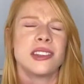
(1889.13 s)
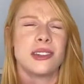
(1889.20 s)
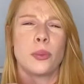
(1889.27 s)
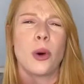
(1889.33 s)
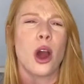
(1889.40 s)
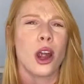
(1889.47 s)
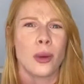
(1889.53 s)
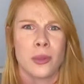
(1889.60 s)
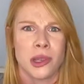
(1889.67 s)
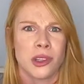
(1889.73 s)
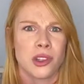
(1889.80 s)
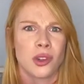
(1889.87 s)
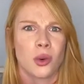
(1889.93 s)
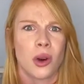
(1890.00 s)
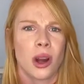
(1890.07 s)
Department
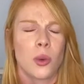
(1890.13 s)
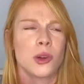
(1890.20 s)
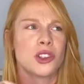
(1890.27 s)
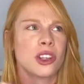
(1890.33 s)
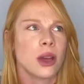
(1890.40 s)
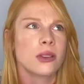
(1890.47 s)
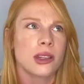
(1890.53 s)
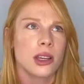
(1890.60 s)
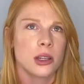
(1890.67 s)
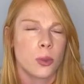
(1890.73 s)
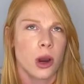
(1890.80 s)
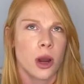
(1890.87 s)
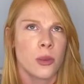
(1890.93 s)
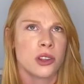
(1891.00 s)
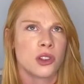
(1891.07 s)
Store, which sounds like a
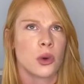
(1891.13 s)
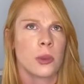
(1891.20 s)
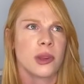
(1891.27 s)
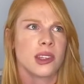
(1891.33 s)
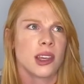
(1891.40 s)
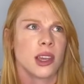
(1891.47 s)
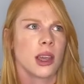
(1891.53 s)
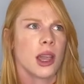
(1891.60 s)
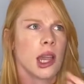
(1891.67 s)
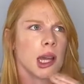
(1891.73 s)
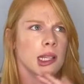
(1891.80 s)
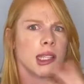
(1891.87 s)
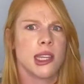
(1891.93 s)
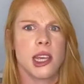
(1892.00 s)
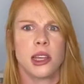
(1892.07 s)
department store, but it's like
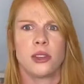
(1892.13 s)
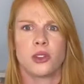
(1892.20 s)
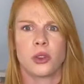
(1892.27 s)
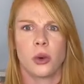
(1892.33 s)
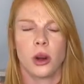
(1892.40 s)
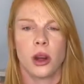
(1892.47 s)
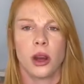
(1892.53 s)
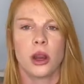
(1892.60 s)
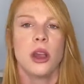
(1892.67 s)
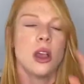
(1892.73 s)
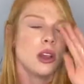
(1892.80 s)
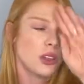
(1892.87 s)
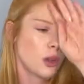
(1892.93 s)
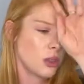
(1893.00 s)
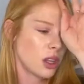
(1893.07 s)
antique store.
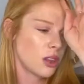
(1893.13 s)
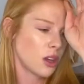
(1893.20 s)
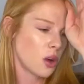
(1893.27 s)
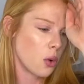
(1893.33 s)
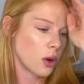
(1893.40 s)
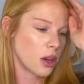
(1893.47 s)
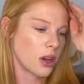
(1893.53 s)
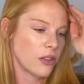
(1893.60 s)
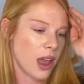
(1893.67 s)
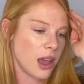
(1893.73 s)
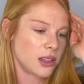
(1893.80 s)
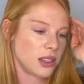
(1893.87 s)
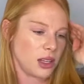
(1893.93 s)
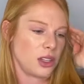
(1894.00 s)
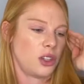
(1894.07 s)
So it's on the corner of
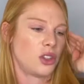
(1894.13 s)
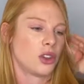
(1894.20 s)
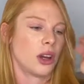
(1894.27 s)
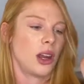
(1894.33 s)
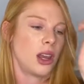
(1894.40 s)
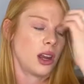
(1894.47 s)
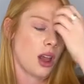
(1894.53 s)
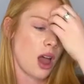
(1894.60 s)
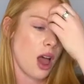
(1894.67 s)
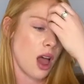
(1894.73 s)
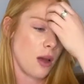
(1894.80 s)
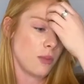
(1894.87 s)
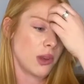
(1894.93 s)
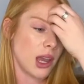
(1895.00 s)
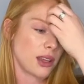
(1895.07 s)
Essex Street,
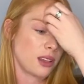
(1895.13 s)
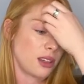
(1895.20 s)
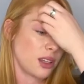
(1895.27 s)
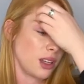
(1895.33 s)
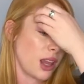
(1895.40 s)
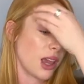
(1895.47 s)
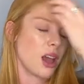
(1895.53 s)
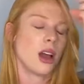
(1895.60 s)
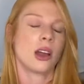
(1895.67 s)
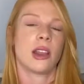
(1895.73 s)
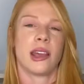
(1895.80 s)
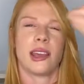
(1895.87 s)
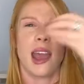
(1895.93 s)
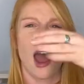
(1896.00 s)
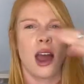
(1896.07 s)
next to
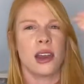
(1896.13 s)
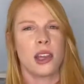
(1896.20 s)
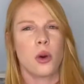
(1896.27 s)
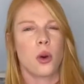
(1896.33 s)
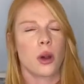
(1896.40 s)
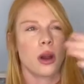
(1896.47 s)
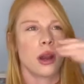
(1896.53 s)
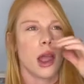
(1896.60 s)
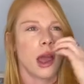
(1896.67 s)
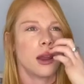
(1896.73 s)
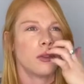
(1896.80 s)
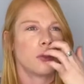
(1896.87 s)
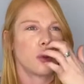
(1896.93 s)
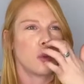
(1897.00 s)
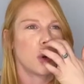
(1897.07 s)
like Caddy Corner, kind
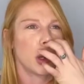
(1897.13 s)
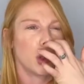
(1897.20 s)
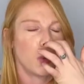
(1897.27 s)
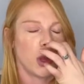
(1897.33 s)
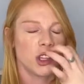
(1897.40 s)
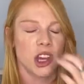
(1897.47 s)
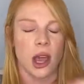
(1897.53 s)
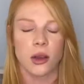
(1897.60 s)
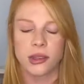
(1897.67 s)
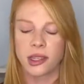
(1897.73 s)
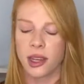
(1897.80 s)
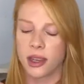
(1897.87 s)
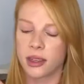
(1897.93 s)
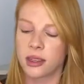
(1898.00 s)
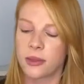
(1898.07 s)
of from where the witch house
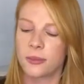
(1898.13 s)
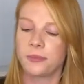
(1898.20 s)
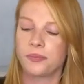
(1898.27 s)
is.